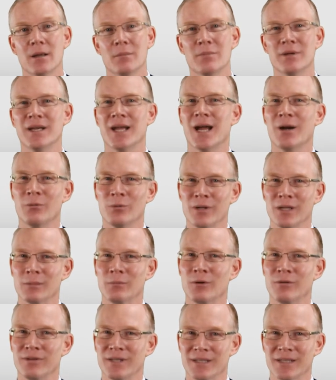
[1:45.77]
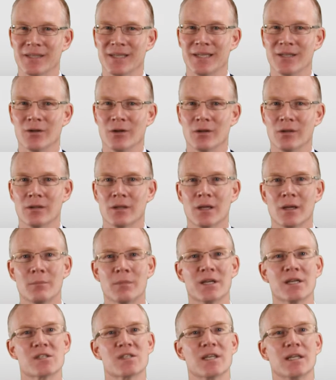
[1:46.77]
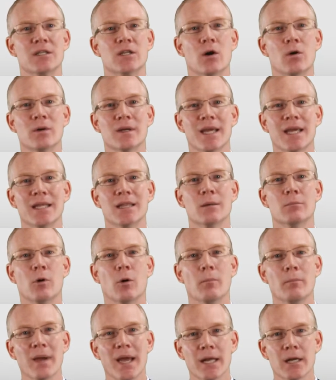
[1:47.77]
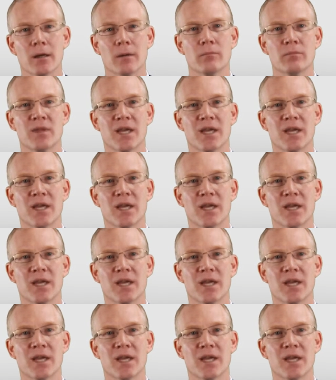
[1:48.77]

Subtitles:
but not really moving the needle, because they don't gain the momentum